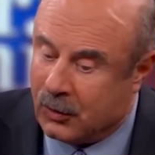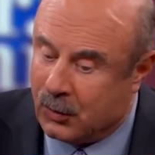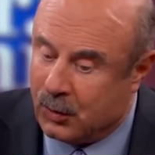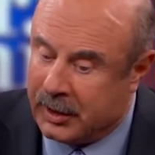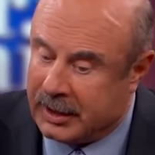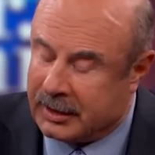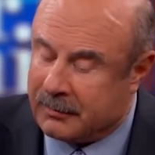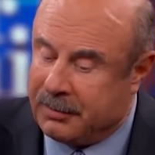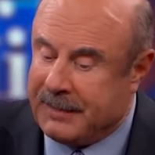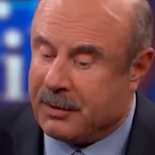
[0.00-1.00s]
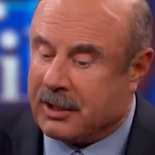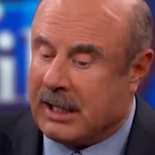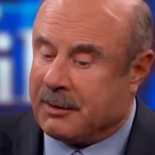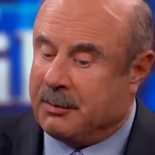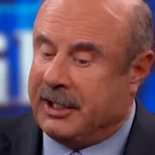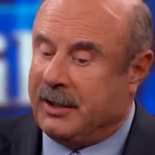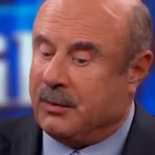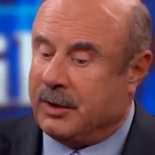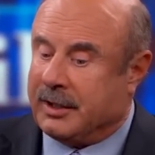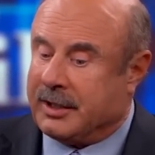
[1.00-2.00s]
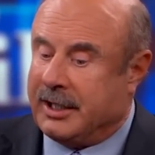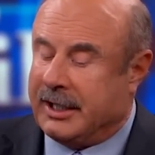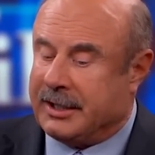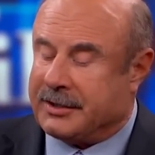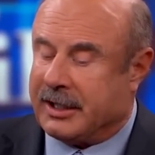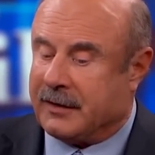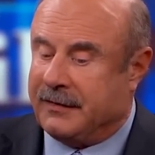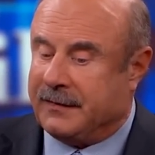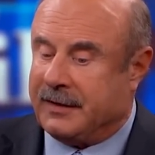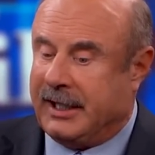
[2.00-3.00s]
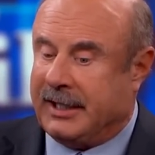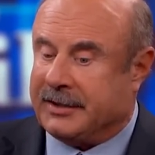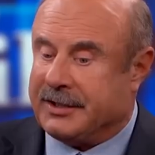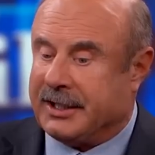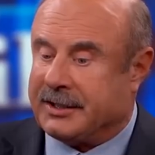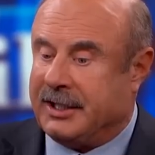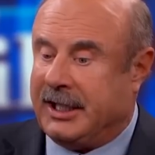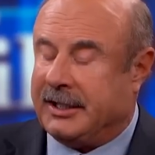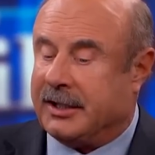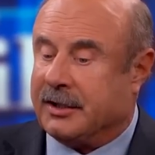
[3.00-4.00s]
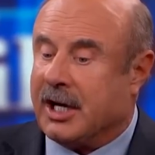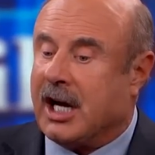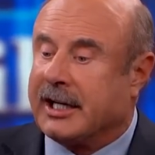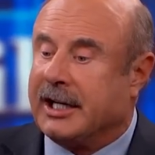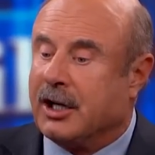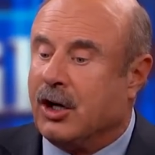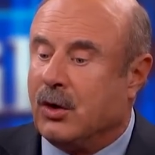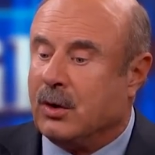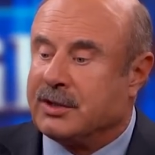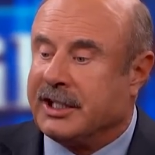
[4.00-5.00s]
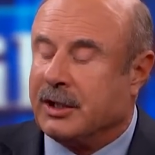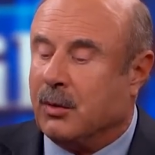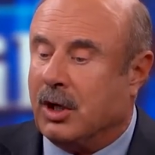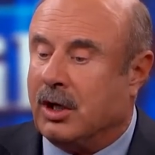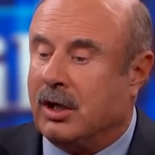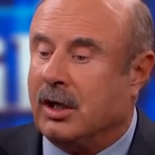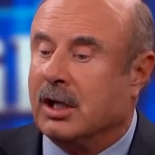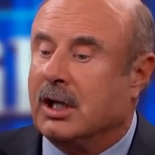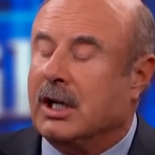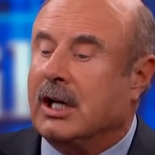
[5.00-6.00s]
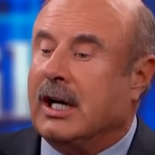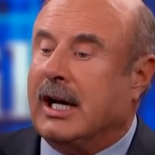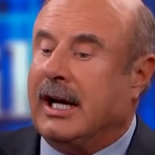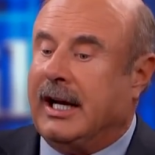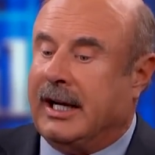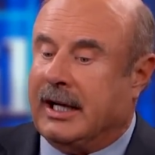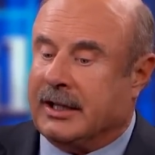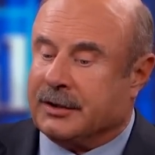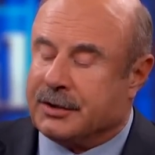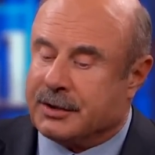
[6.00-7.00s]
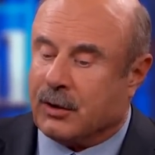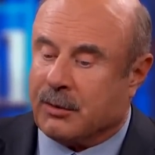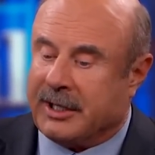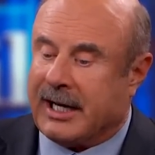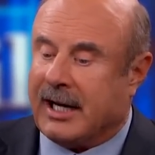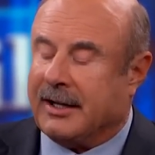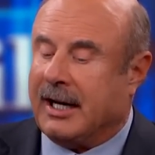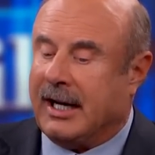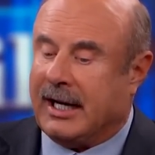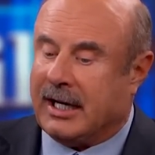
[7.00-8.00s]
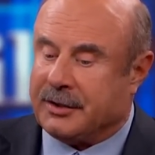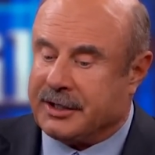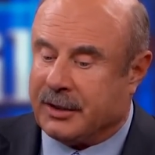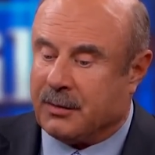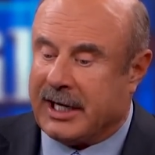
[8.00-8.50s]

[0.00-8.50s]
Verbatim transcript: when people come to me with kids that are 15 and 16 that are knocking holes in the wall and storming out of the house and